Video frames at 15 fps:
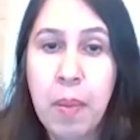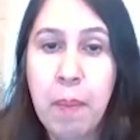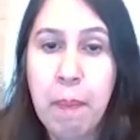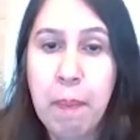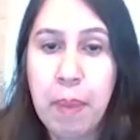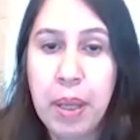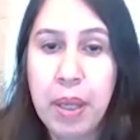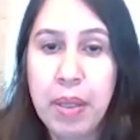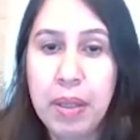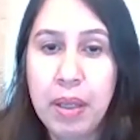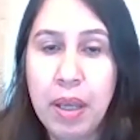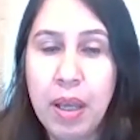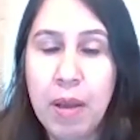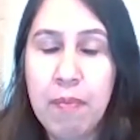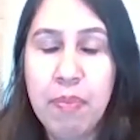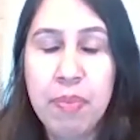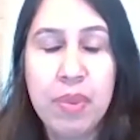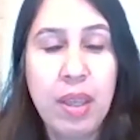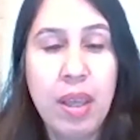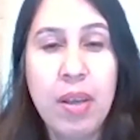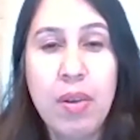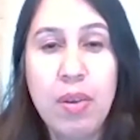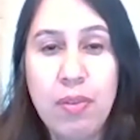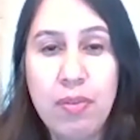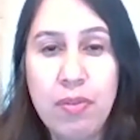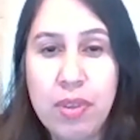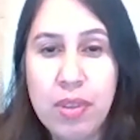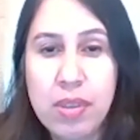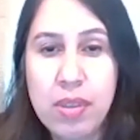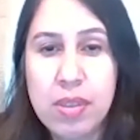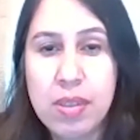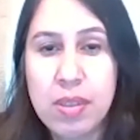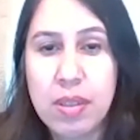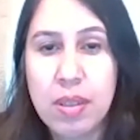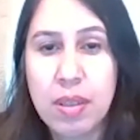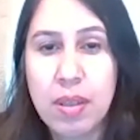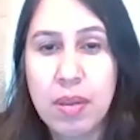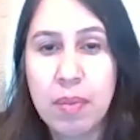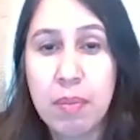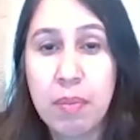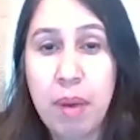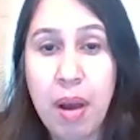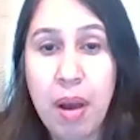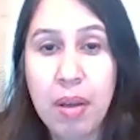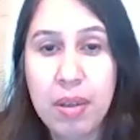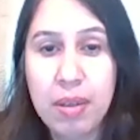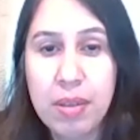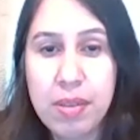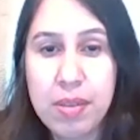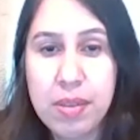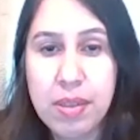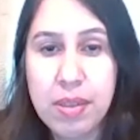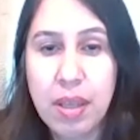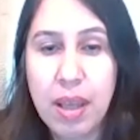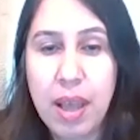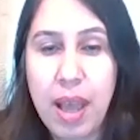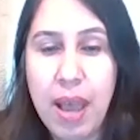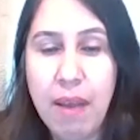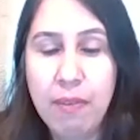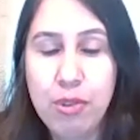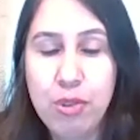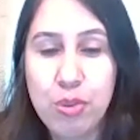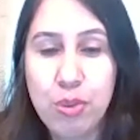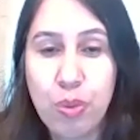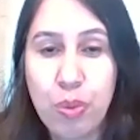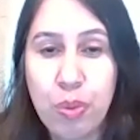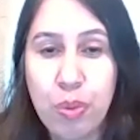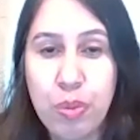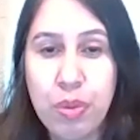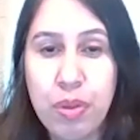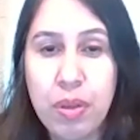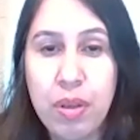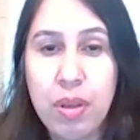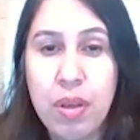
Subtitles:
But none of these markers have shown